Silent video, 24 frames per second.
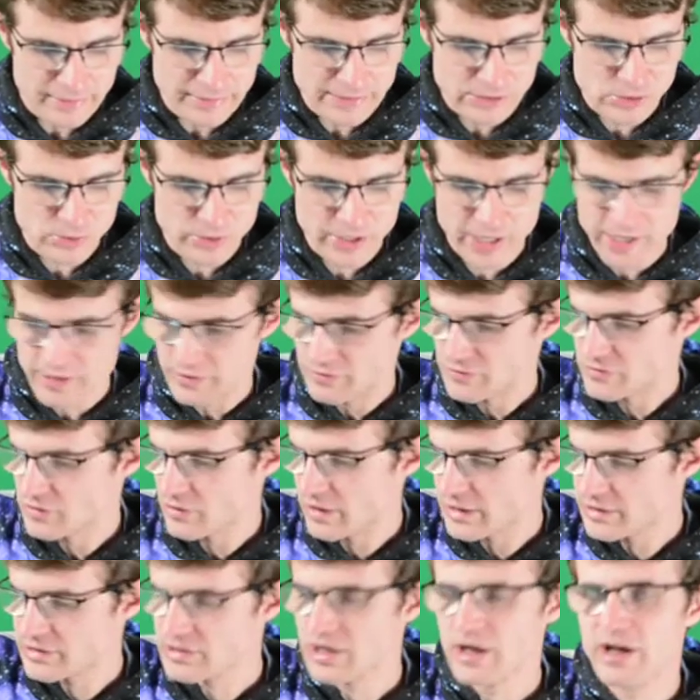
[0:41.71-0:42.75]
Okay, so
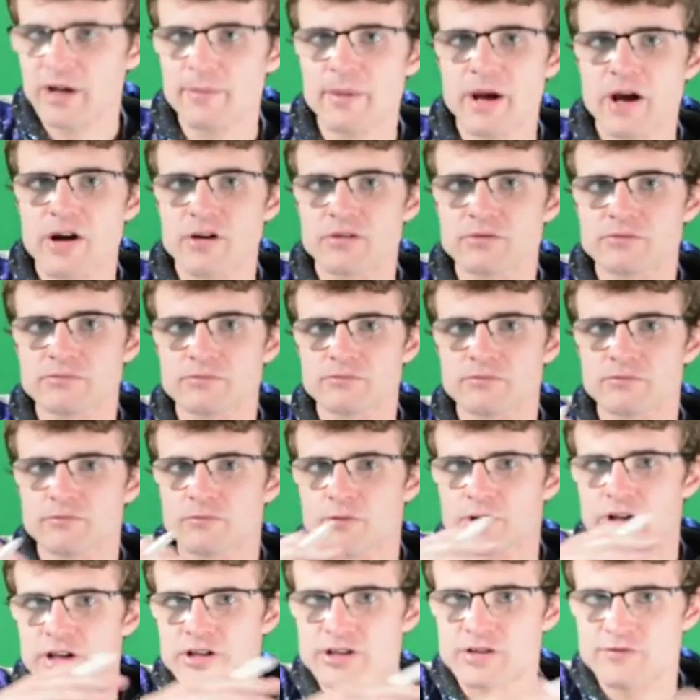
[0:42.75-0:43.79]
let's talk about.
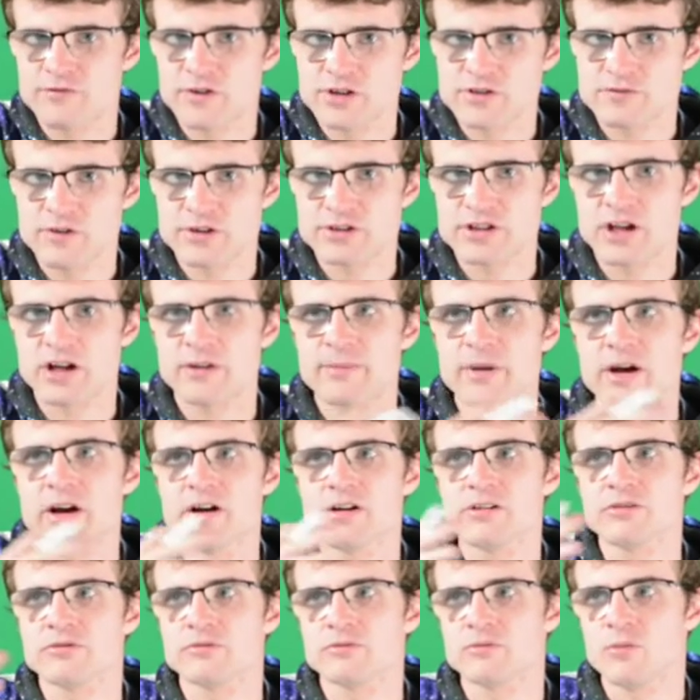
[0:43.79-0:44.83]
We're going to first of all talk
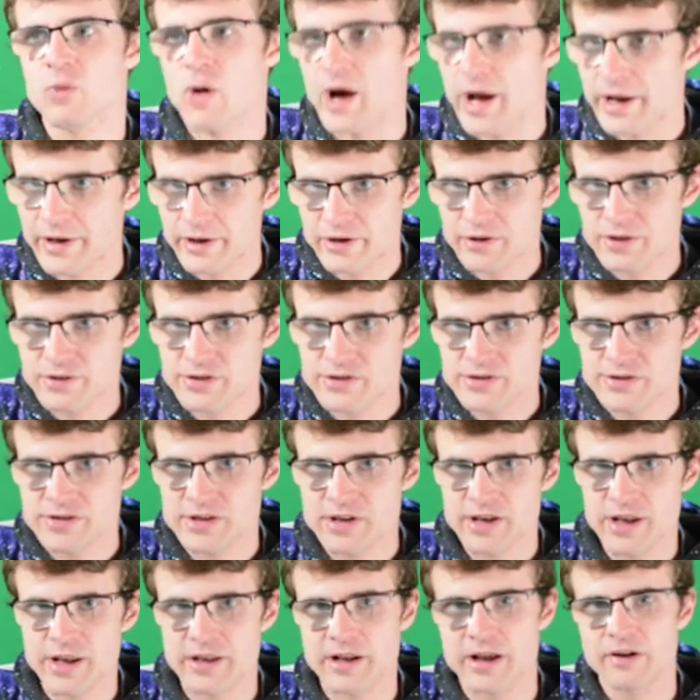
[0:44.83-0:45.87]
about wires
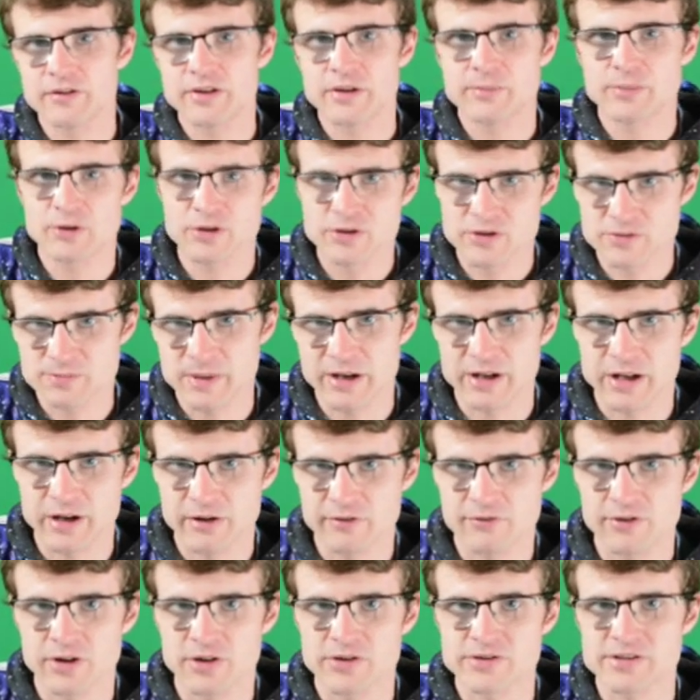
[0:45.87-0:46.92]
and how they produce
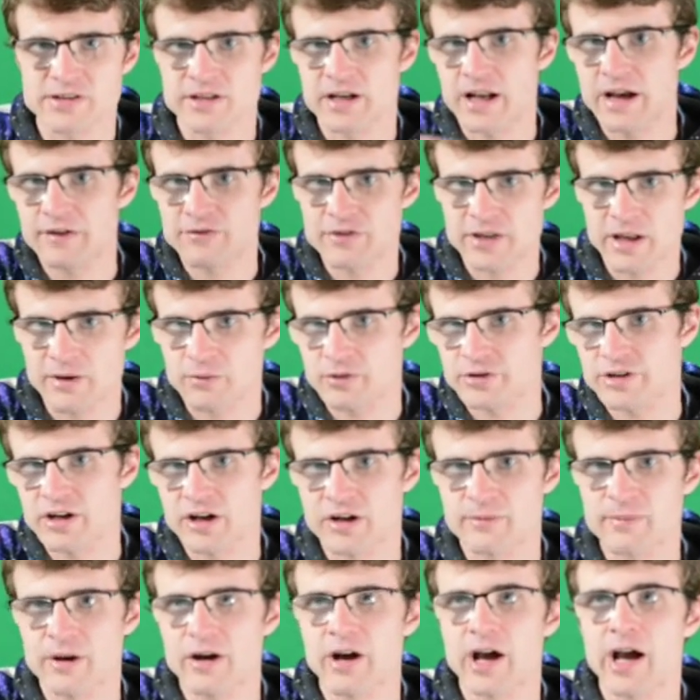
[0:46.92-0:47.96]
magnetic fields, and then after that we'll
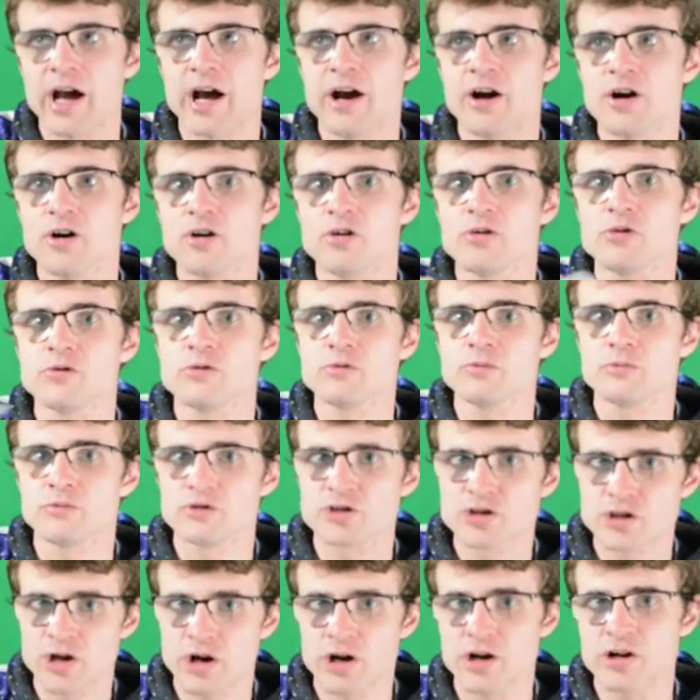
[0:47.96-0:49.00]
talk about how
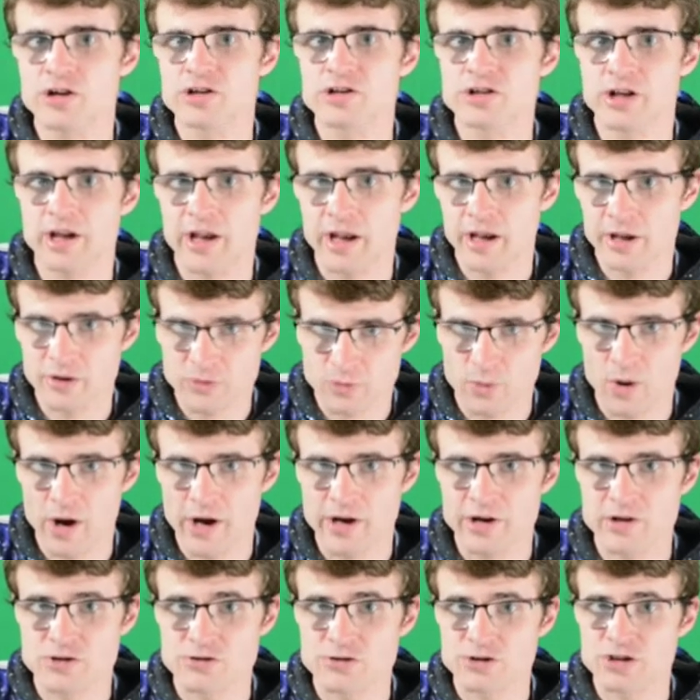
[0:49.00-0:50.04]
charge and
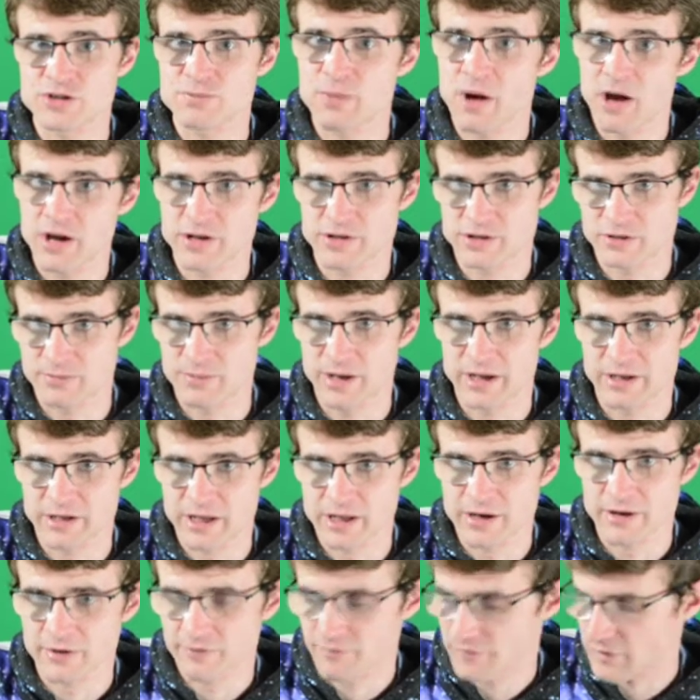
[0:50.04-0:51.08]
wires respond to
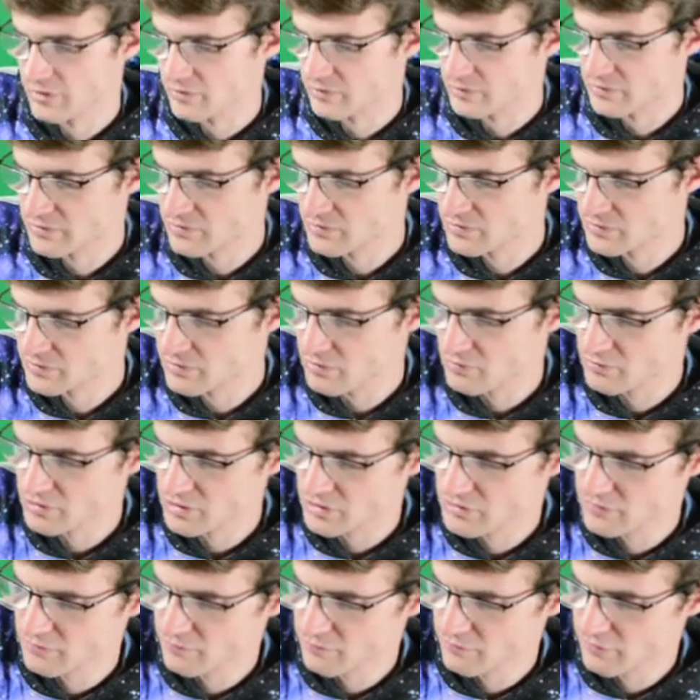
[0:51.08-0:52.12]
magnetic fields. So
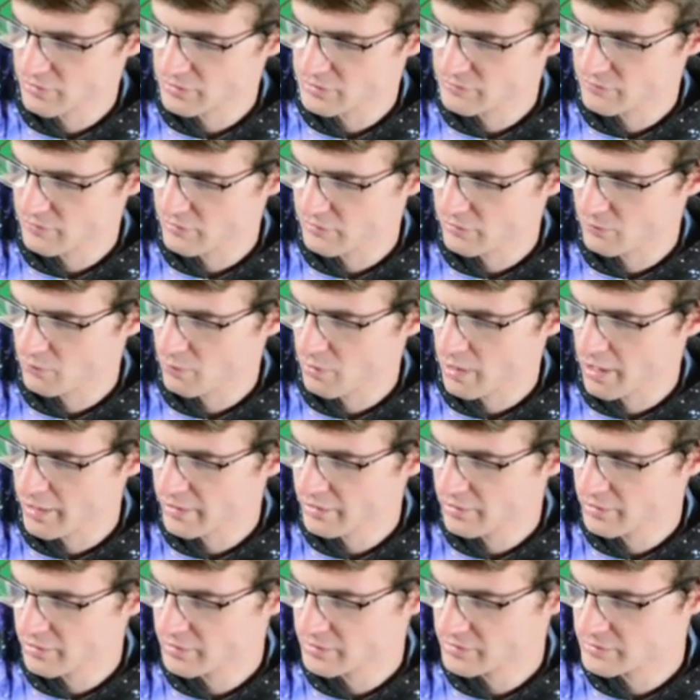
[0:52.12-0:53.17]
just first of all, the
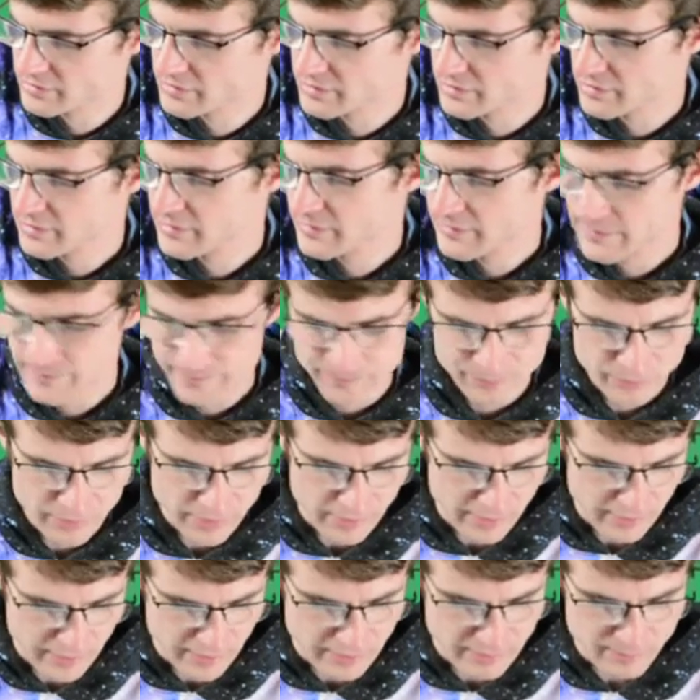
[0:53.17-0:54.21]
wires
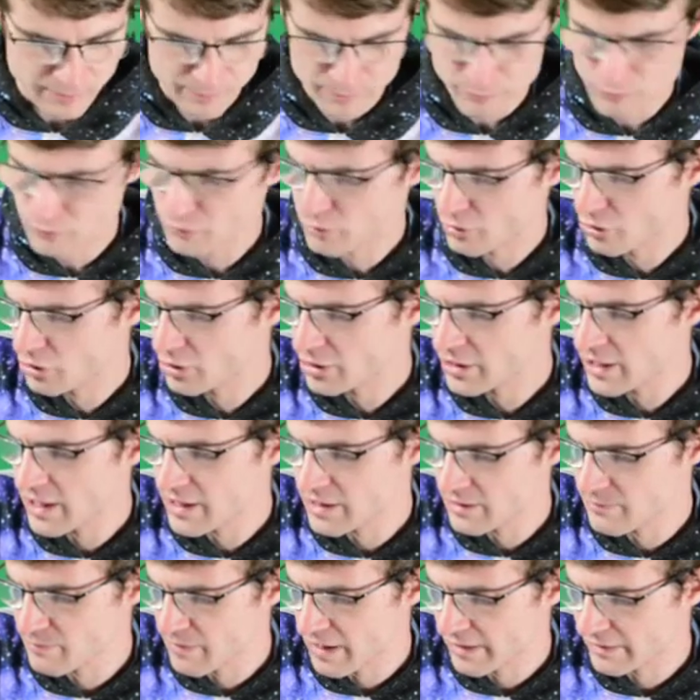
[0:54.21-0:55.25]
and
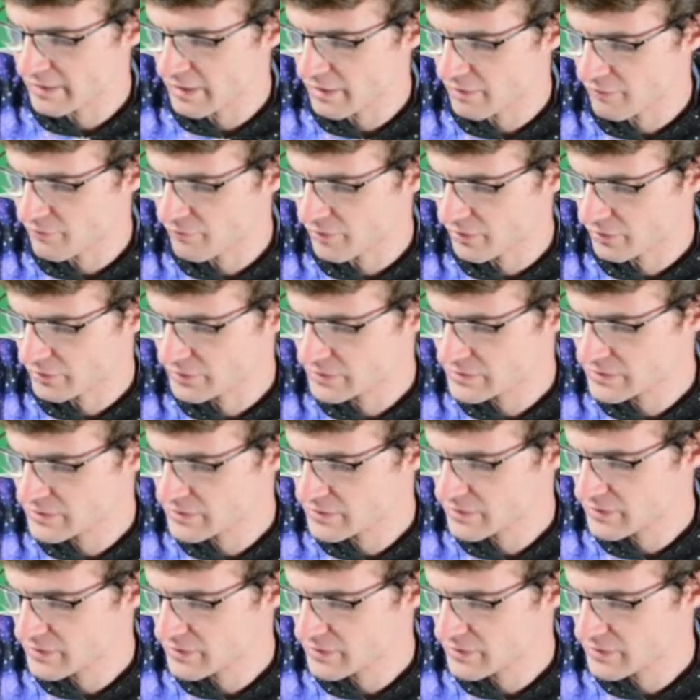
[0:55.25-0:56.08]
creating magnetic fields.